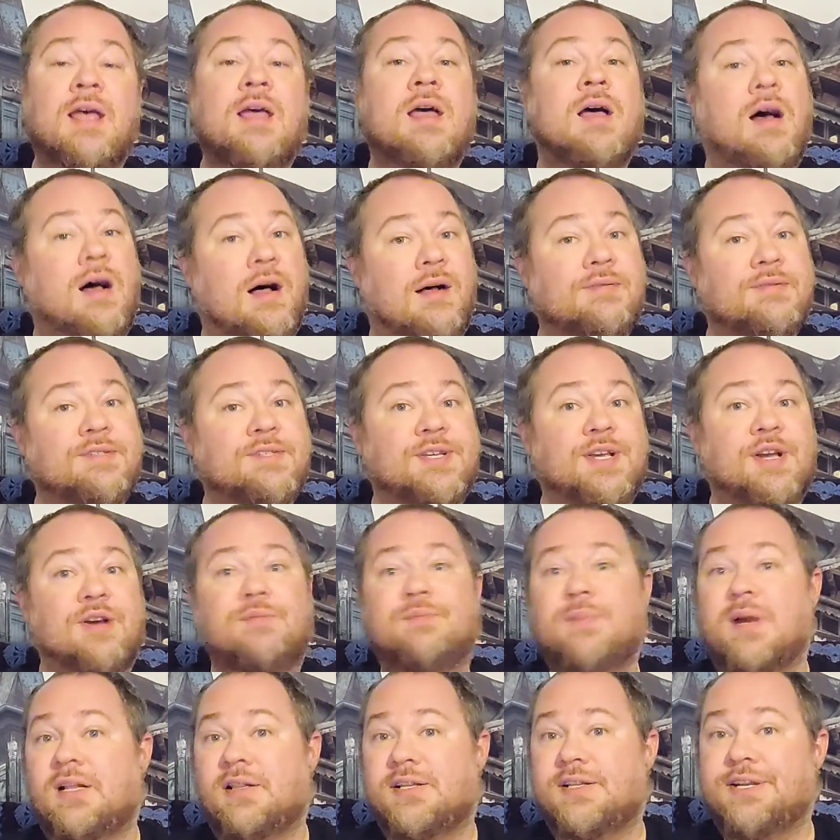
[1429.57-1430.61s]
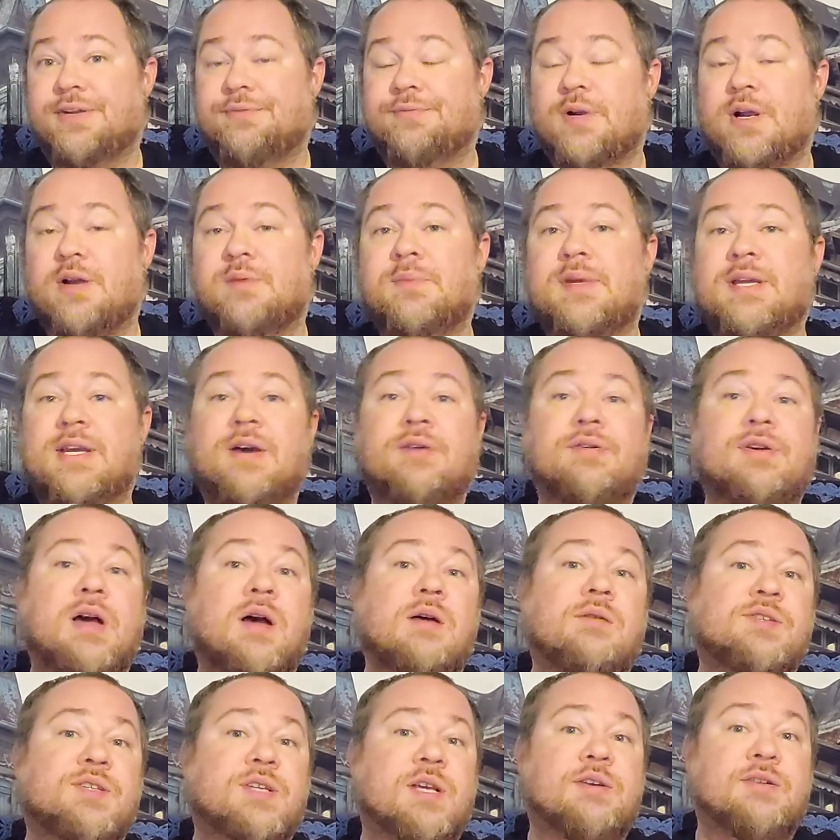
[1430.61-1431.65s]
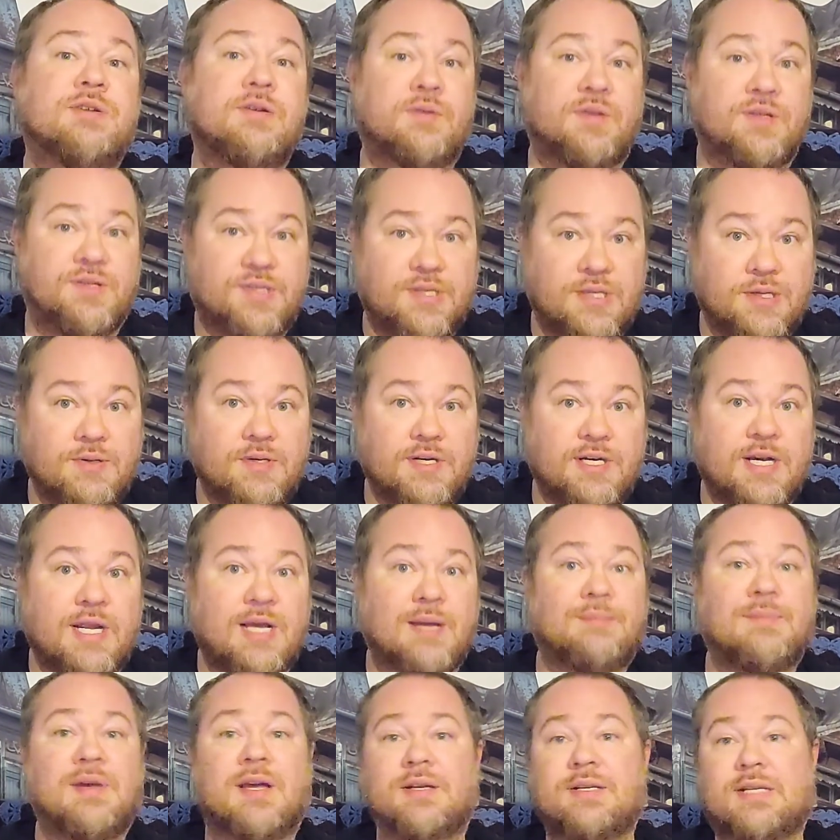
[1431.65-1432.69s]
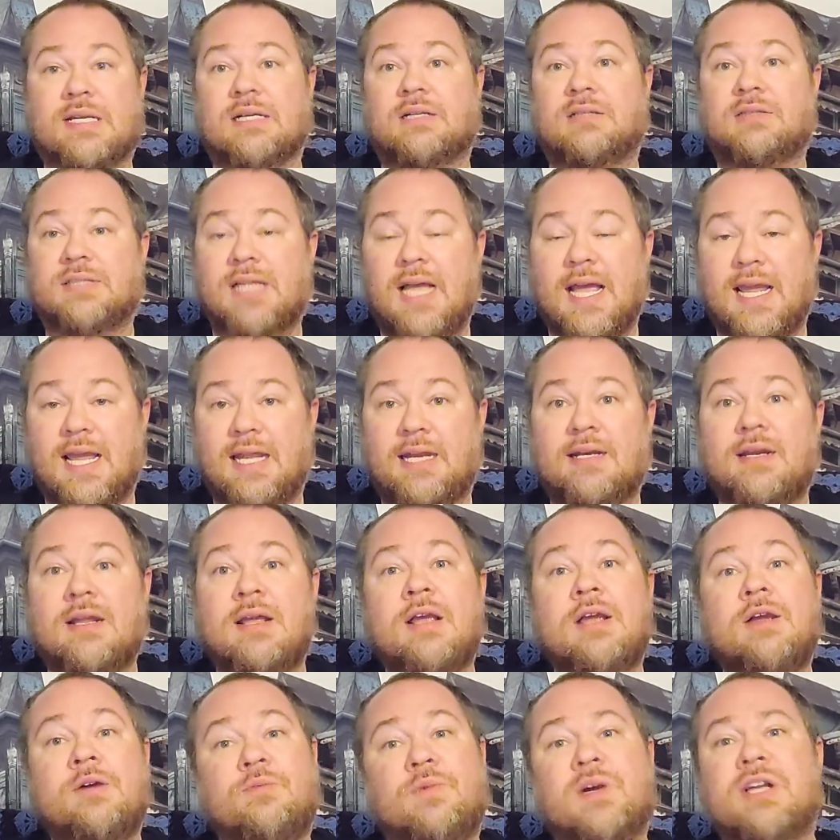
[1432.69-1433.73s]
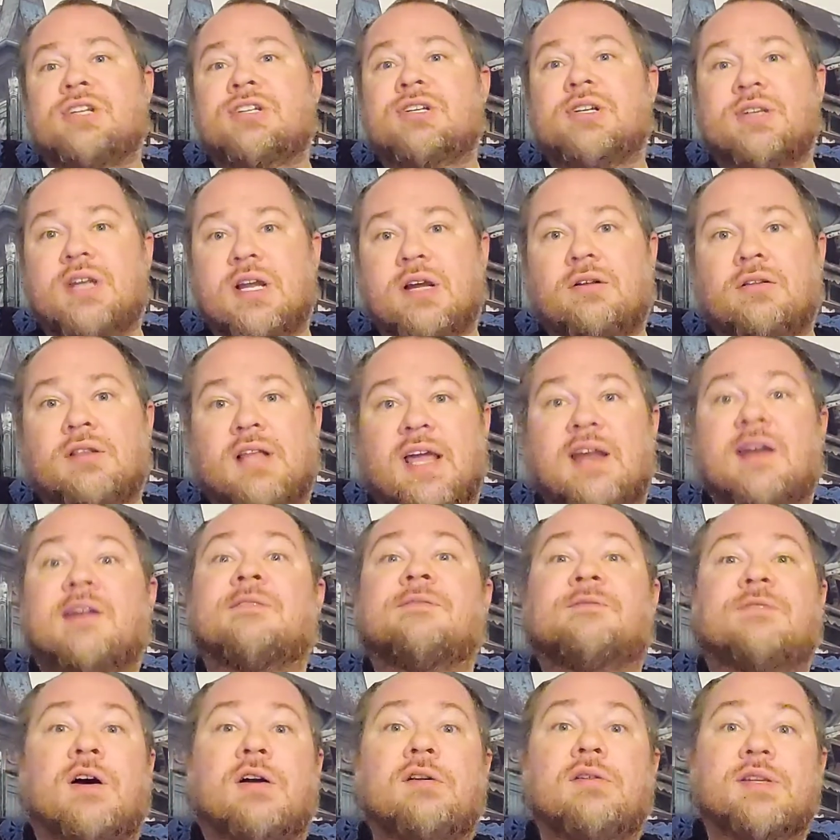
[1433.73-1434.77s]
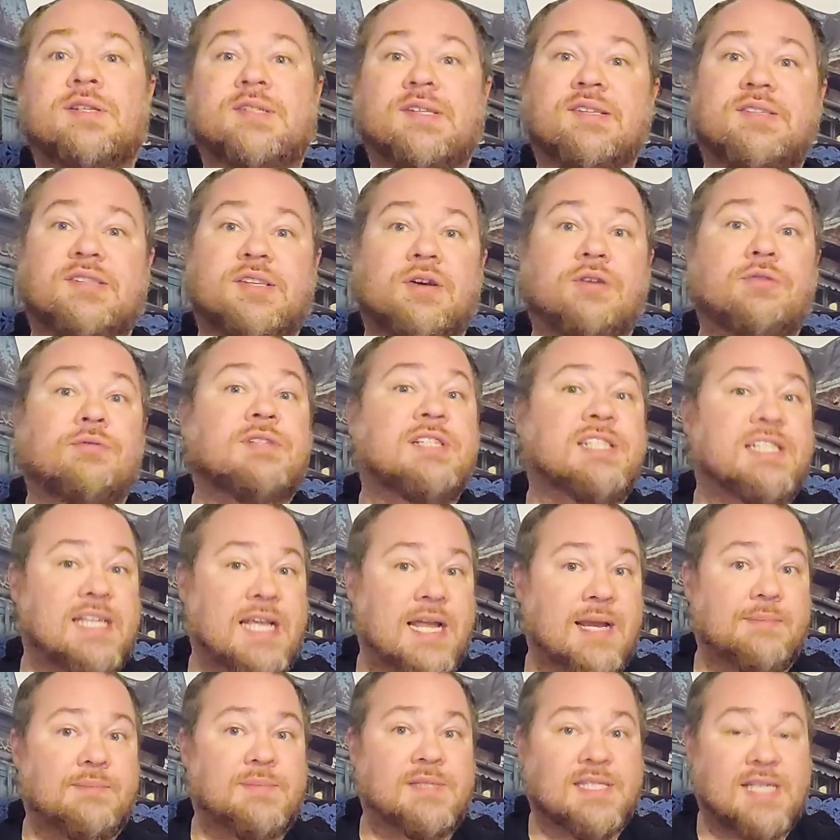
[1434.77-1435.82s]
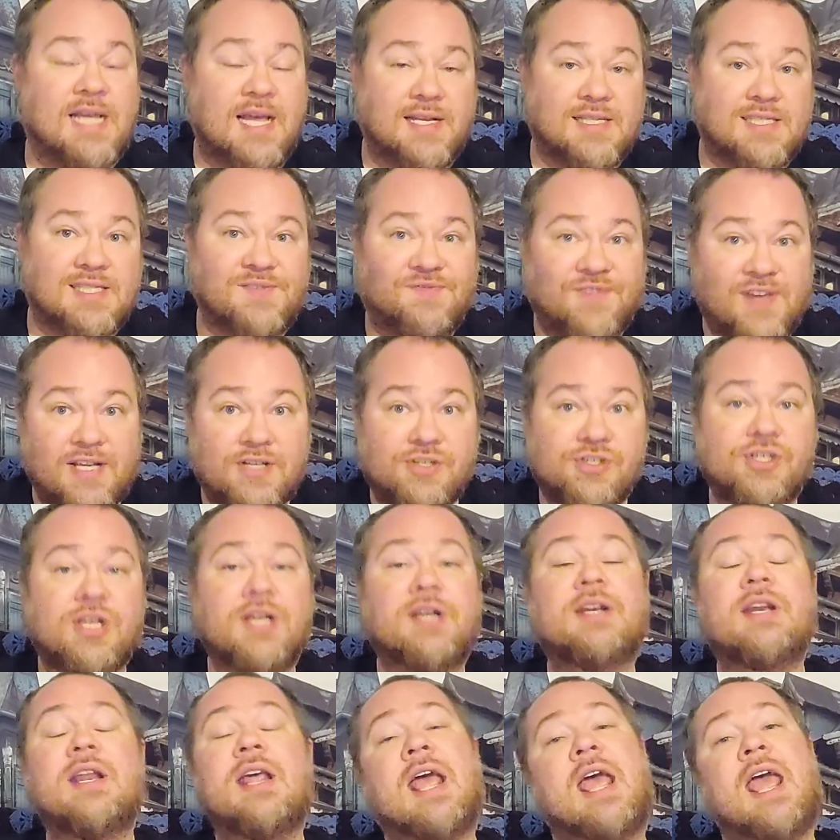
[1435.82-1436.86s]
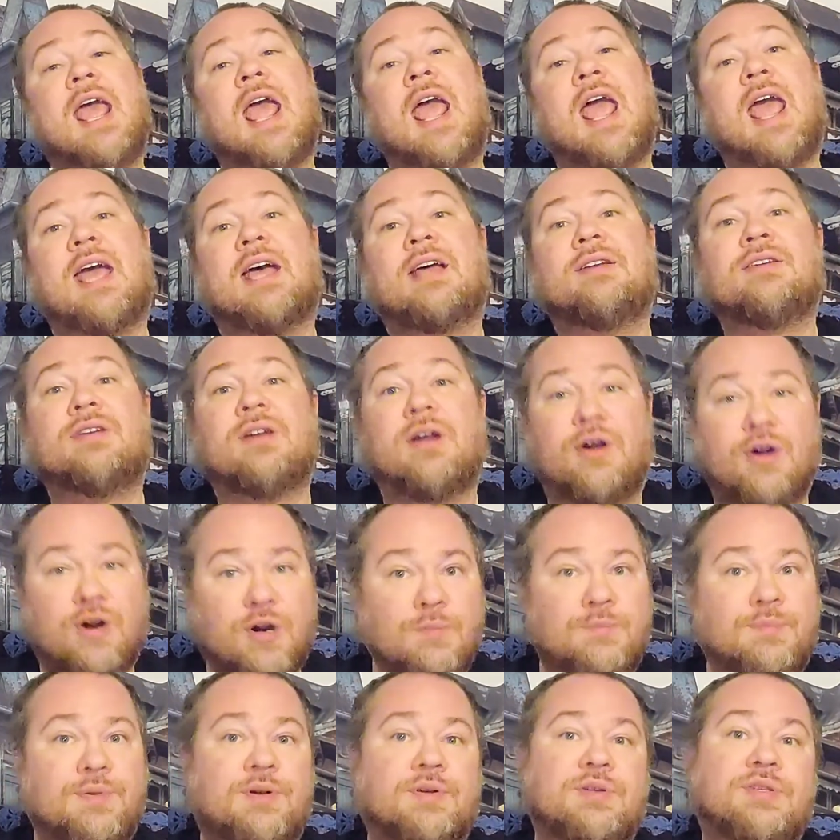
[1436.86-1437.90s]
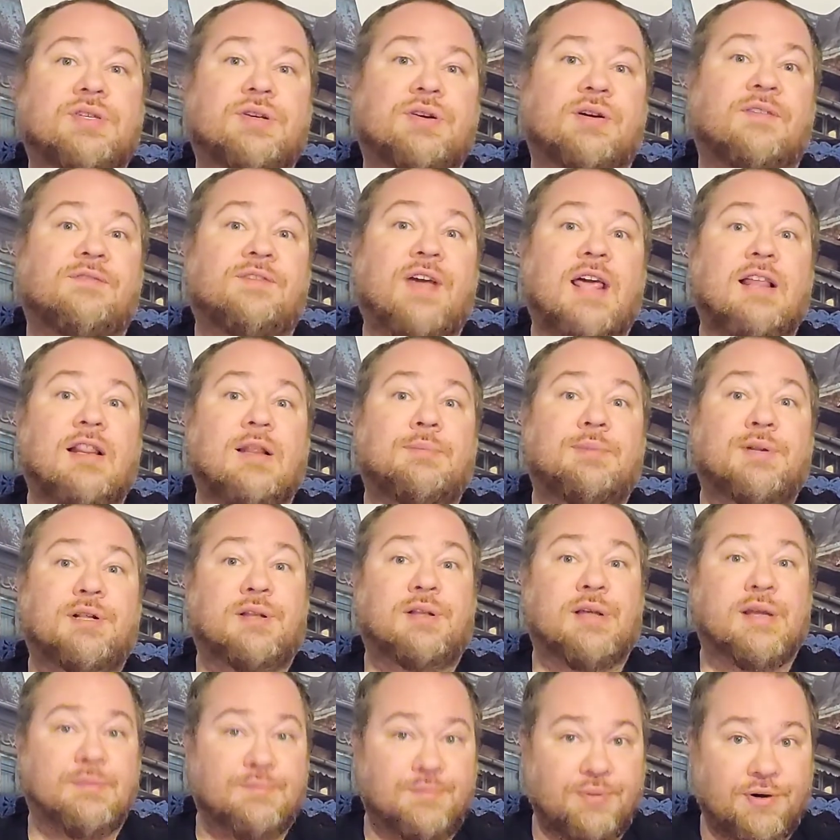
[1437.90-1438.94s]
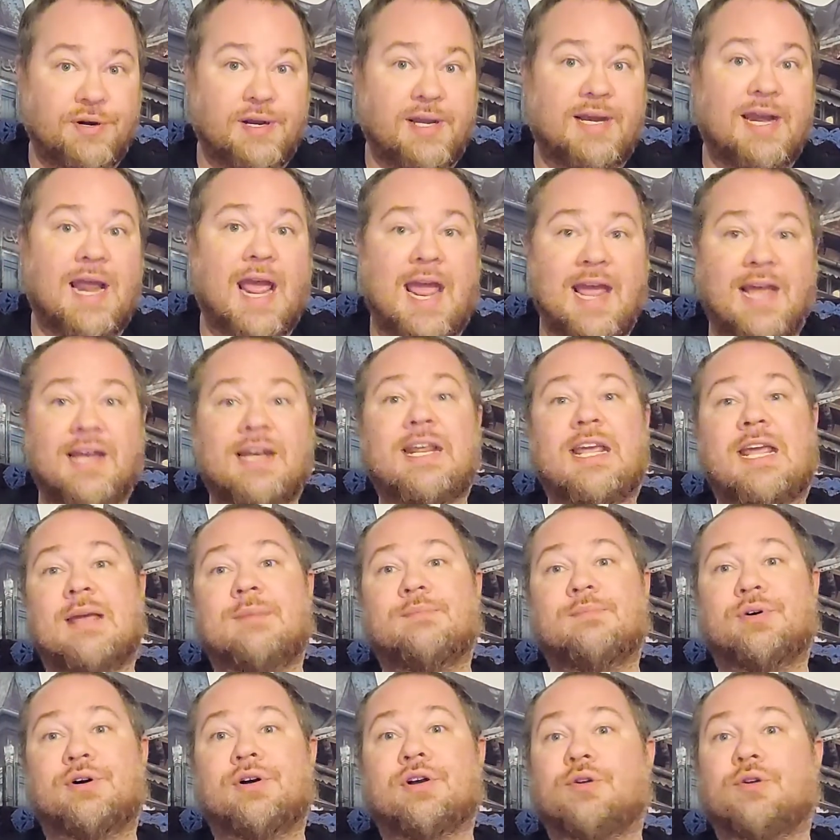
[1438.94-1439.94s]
Also, Melody Romeo goes under the pseudonym Adele Lane, which Adele Lane focuses on same-sex fiction, and her books are available in print and ebook